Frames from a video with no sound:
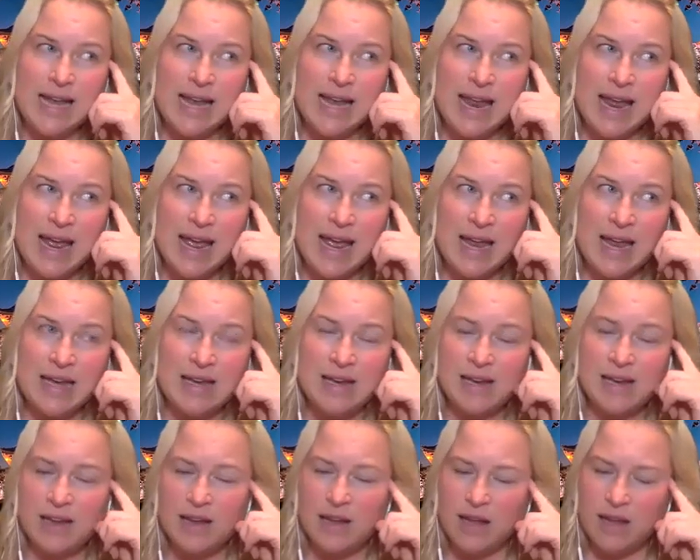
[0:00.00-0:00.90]
Ned,
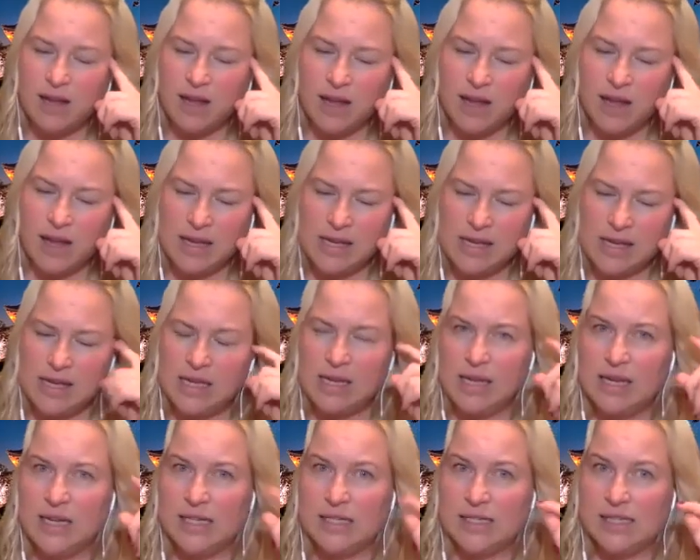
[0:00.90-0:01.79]
and
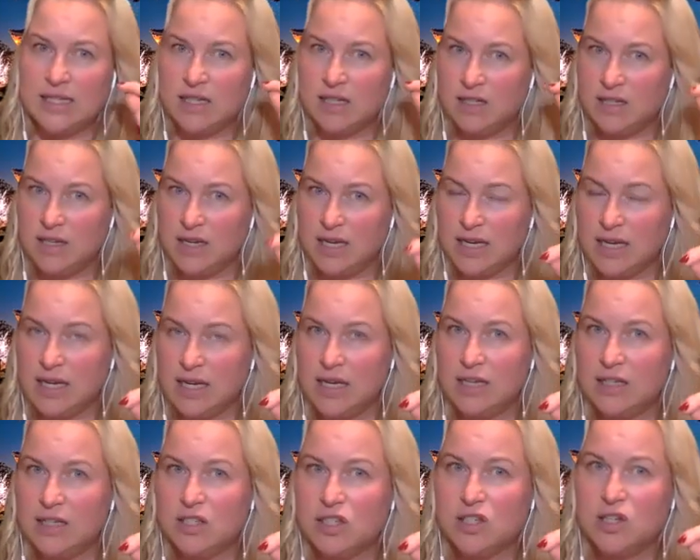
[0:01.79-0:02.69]

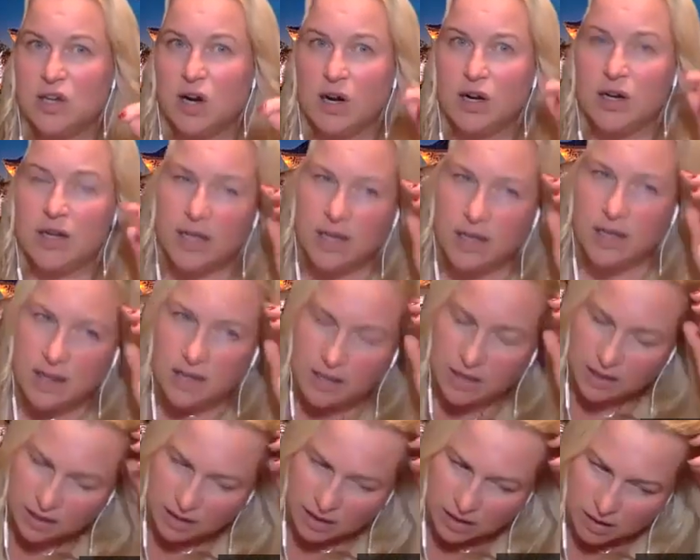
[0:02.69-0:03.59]
he started
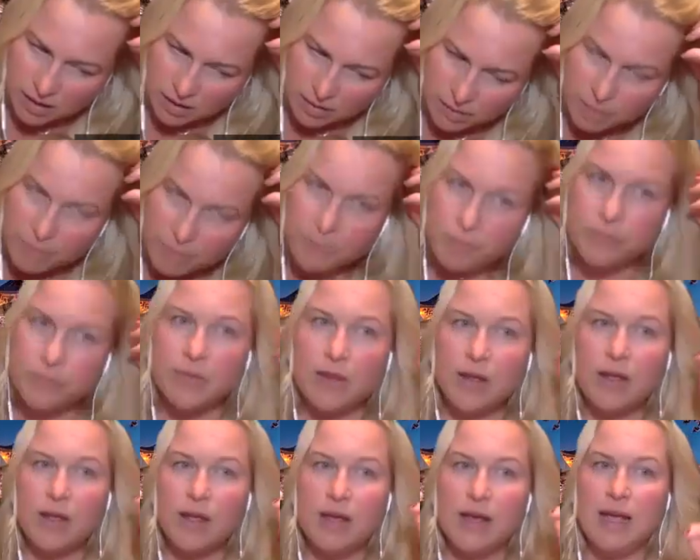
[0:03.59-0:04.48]
the
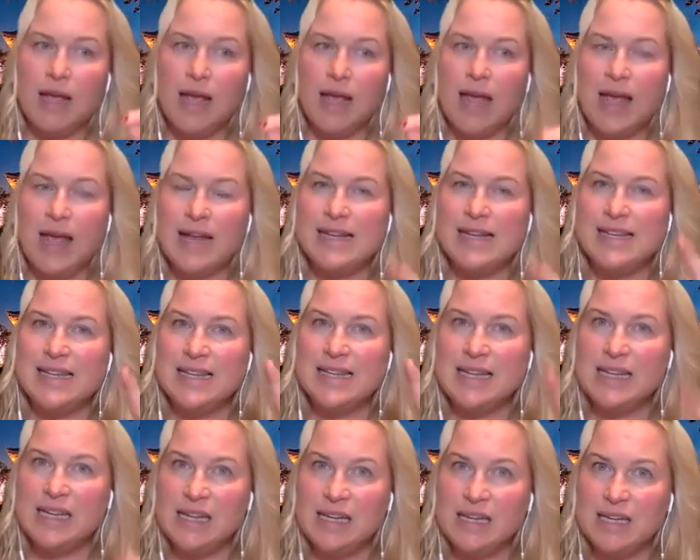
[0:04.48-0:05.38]

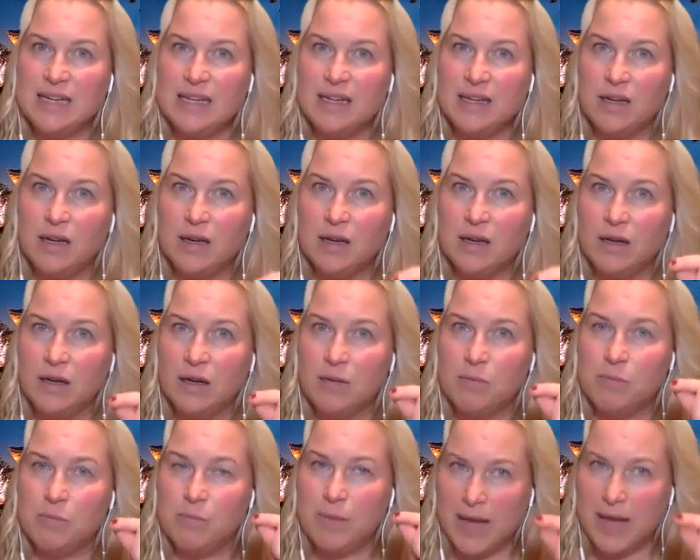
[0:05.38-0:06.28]
NDE
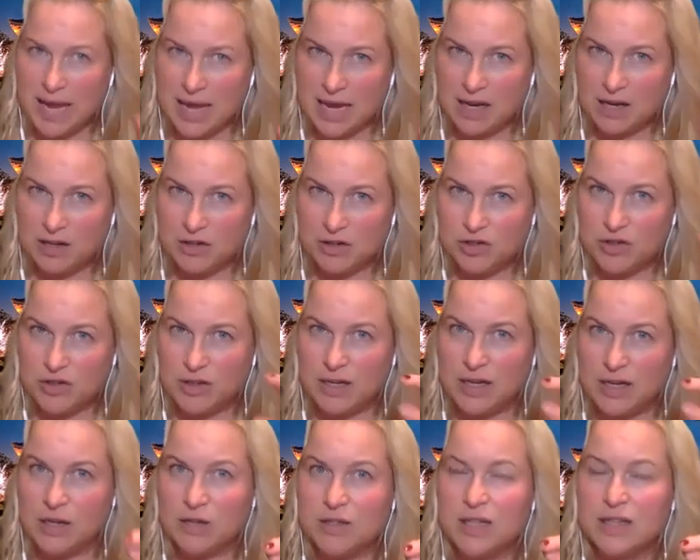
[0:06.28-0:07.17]
page,
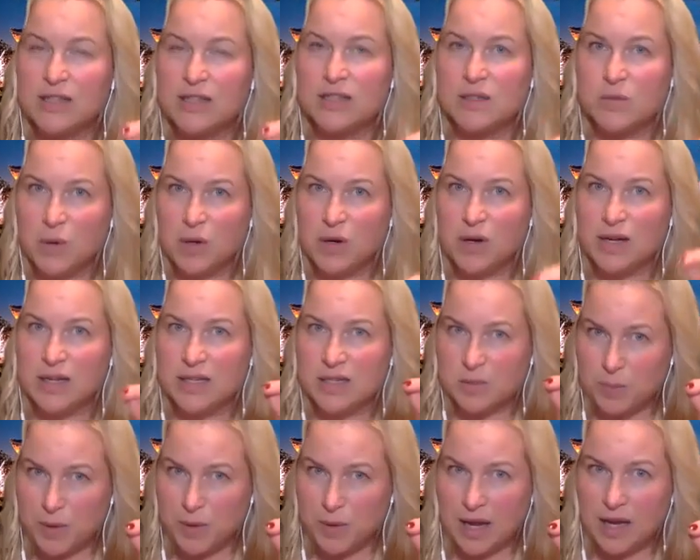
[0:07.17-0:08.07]
near death
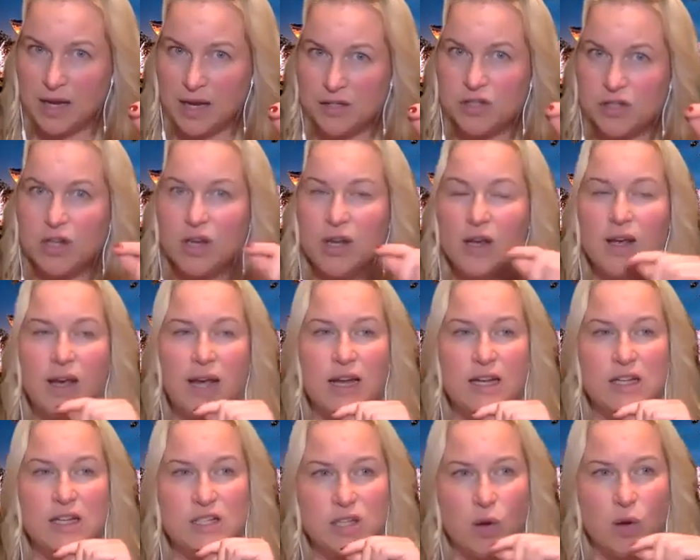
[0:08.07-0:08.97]
experience page.
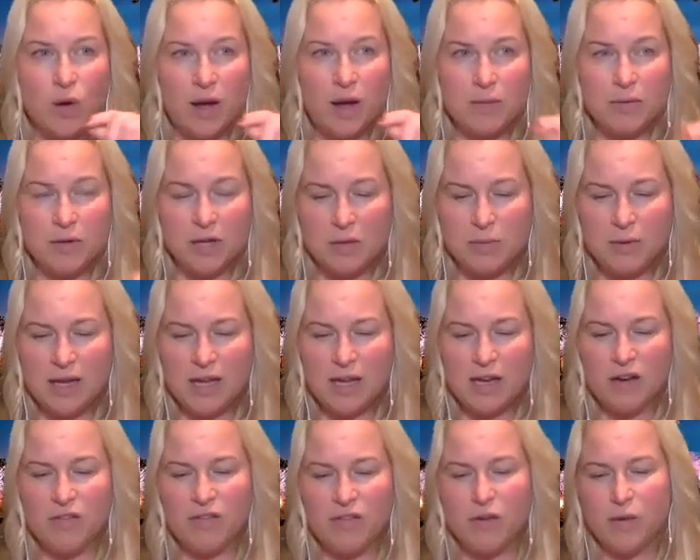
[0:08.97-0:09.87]
And so I'm going to be
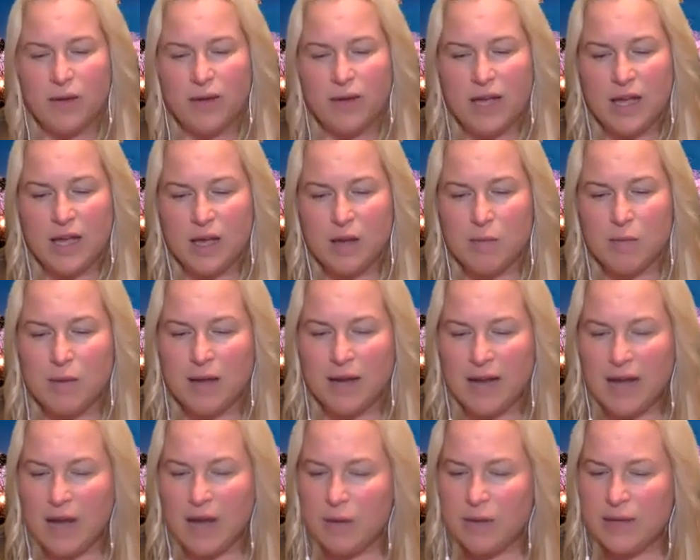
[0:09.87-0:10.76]
interviewing him on
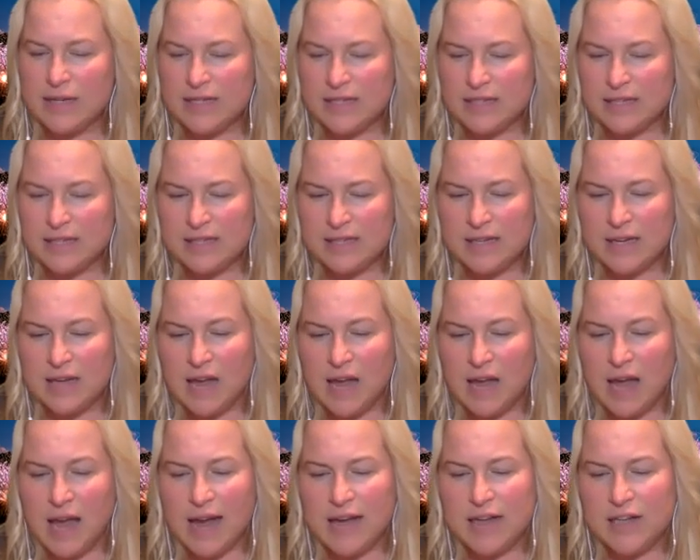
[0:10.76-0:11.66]
how he does it,
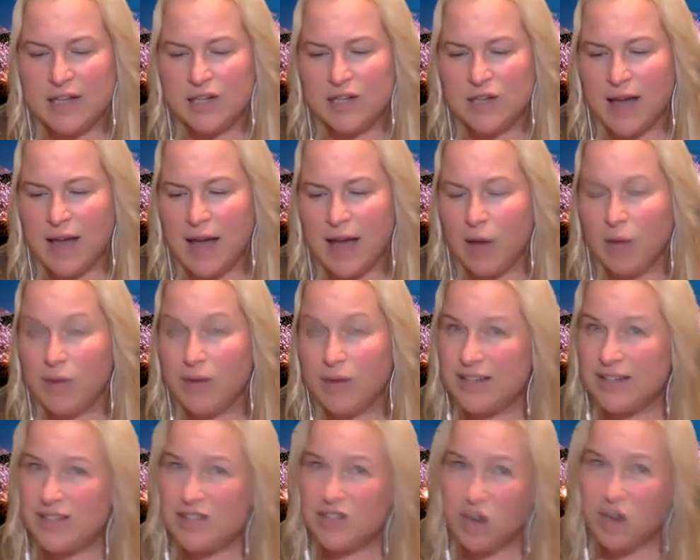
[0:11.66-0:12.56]
how he
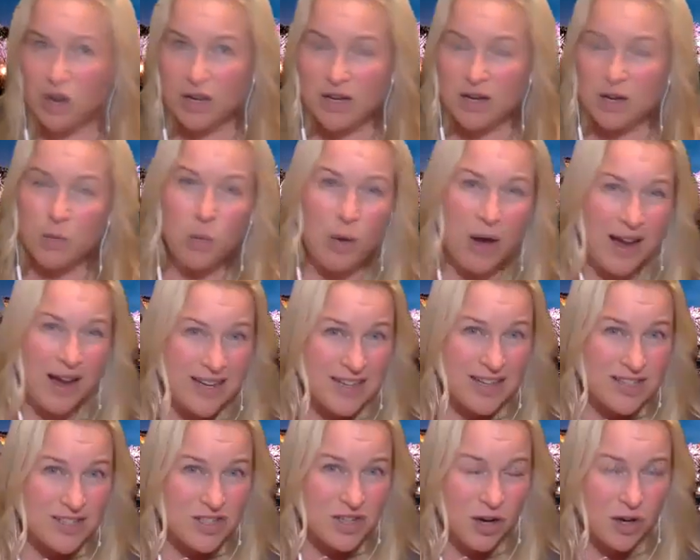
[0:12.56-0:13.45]
started it, why he
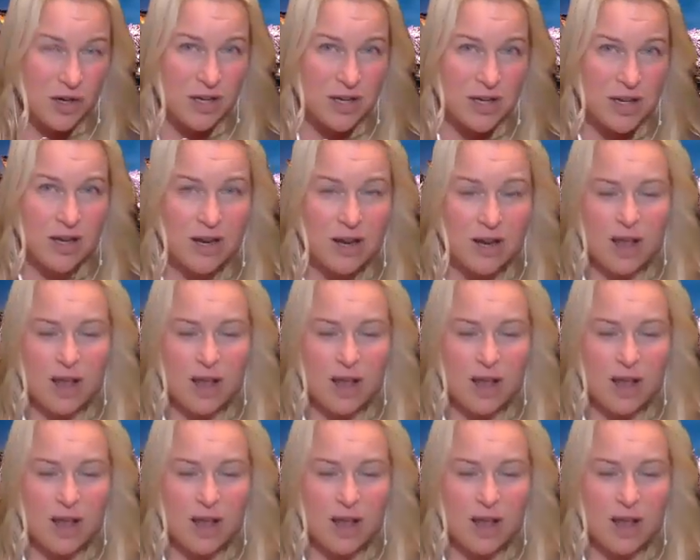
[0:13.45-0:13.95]
started it.